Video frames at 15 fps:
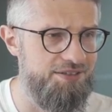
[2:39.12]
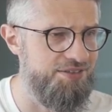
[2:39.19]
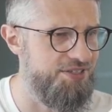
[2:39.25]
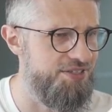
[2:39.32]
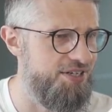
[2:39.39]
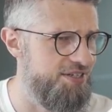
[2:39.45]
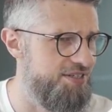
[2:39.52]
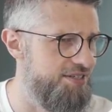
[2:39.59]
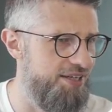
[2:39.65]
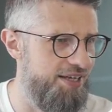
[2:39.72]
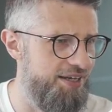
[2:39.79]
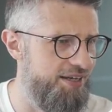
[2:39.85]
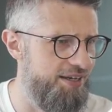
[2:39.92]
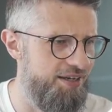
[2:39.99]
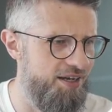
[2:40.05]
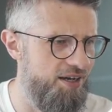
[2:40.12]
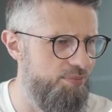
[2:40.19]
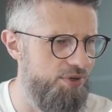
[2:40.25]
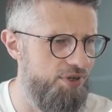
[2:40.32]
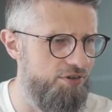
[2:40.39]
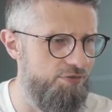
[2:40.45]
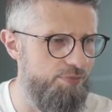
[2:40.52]
There's just like a
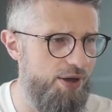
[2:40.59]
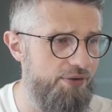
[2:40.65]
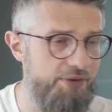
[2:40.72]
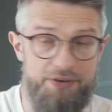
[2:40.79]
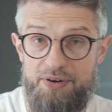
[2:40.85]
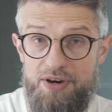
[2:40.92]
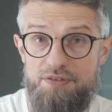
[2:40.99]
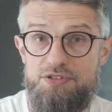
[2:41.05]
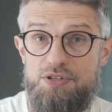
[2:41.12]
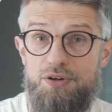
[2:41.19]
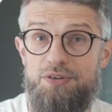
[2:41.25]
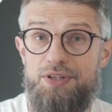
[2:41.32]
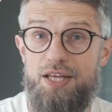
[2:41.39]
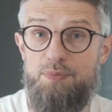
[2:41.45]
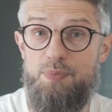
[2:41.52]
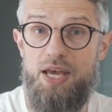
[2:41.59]
couple of paragraphs on that